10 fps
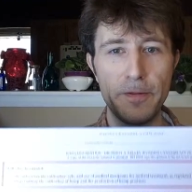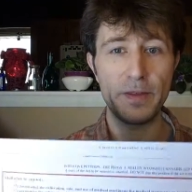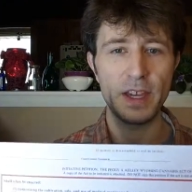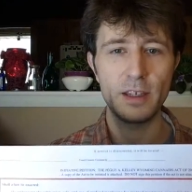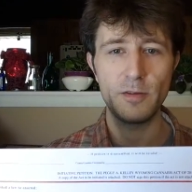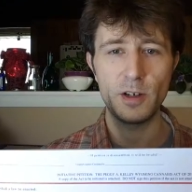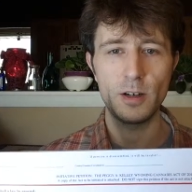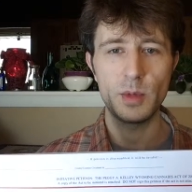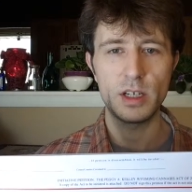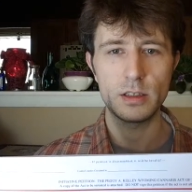thank you
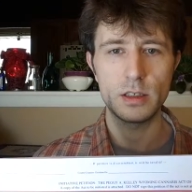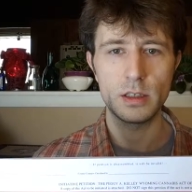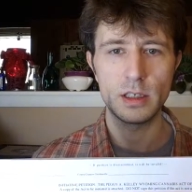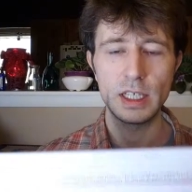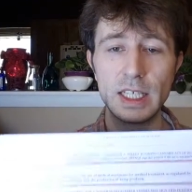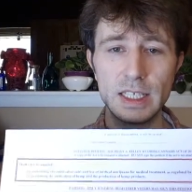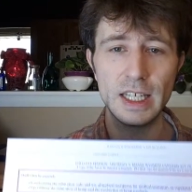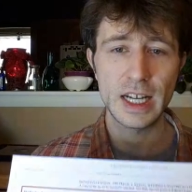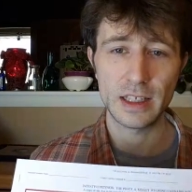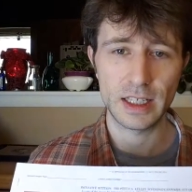very much.
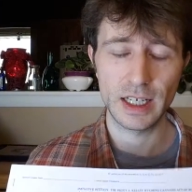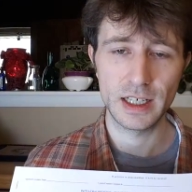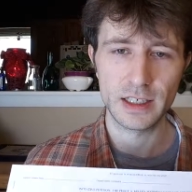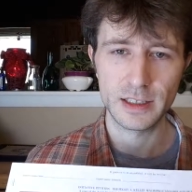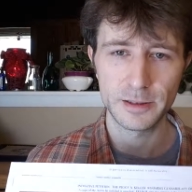Get out there,